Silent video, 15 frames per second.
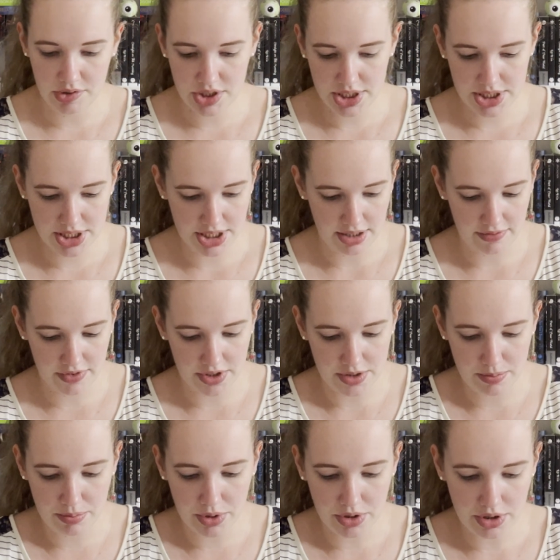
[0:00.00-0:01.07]
just see if this
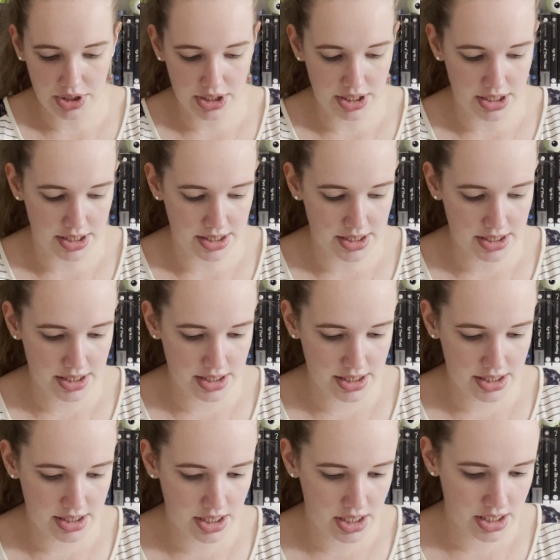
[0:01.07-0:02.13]
book is
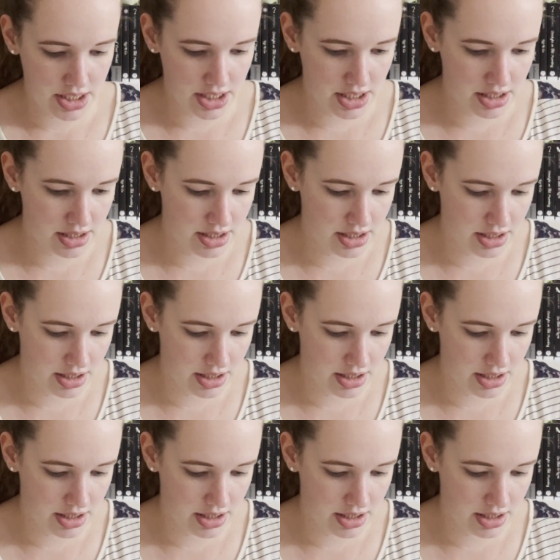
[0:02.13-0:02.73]
signed.